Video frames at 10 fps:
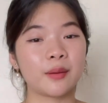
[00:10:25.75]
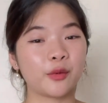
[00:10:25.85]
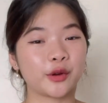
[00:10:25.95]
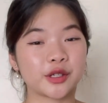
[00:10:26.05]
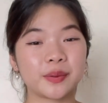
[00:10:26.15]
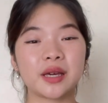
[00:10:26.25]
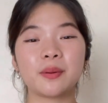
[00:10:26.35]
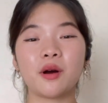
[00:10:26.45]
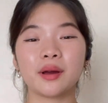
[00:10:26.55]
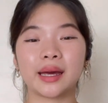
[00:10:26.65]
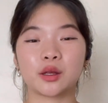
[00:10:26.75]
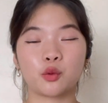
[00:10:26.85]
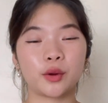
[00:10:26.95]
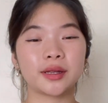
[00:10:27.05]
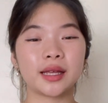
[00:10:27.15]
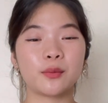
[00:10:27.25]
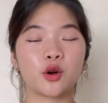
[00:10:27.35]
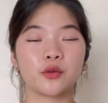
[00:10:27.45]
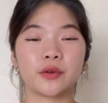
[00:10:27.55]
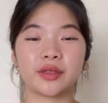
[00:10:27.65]
Most people get quickly
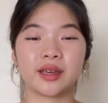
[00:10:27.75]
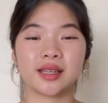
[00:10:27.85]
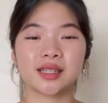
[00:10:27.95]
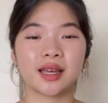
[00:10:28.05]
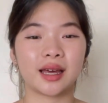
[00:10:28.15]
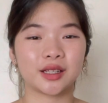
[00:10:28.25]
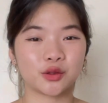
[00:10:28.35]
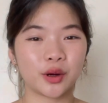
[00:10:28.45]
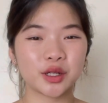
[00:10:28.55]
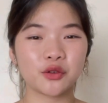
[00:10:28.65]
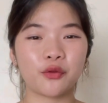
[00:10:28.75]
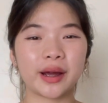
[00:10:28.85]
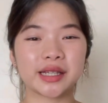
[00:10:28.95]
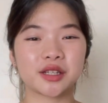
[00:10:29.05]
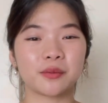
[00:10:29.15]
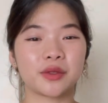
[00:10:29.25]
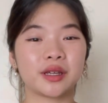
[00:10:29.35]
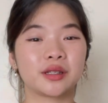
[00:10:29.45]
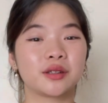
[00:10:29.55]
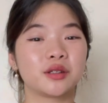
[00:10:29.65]
bored with this and try to find
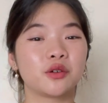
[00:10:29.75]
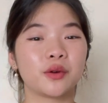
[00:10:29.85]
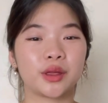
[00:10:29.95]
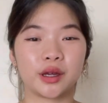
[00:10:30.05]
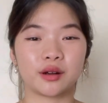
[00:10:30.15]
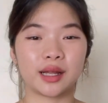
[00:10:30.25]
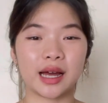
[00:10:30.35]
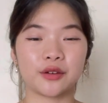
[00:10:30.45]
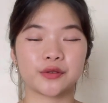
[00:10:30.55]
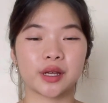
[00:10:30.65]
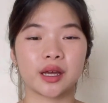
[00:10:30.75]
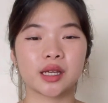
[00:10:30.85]
something to do with their lives.